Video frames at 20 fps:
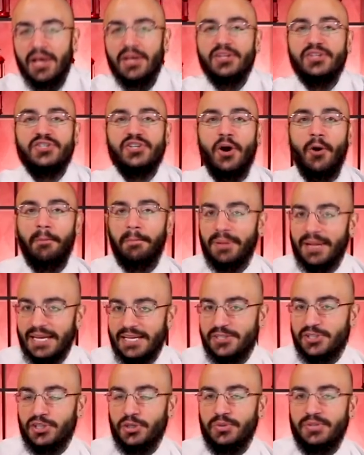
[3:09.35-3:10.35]
So,
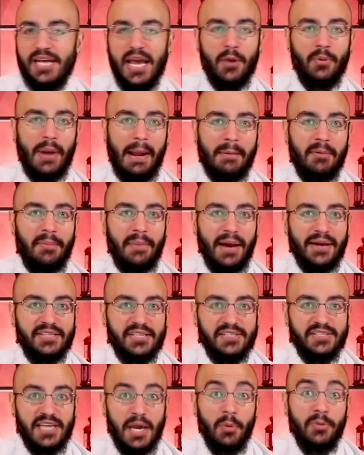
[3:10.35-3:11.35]
please do take take what I'm about
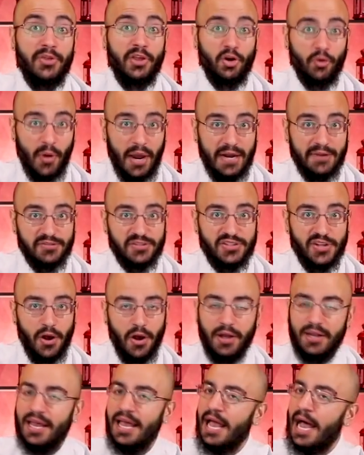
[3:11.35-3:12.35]
to say with a grain of
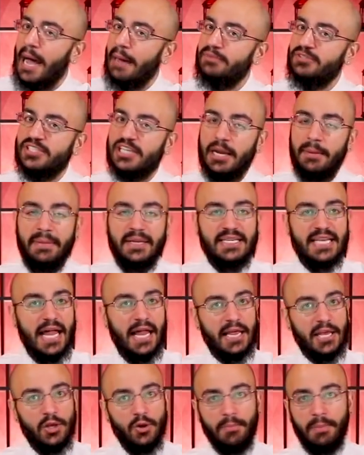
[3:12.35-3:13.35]
salt. I'm just going to be
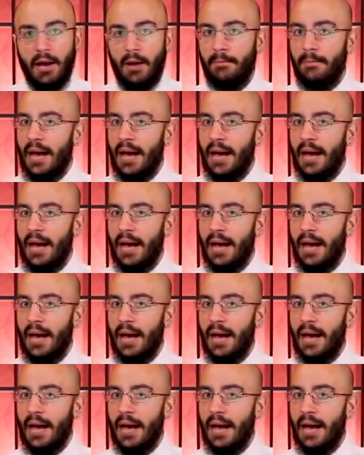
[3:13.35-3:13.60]
telling you about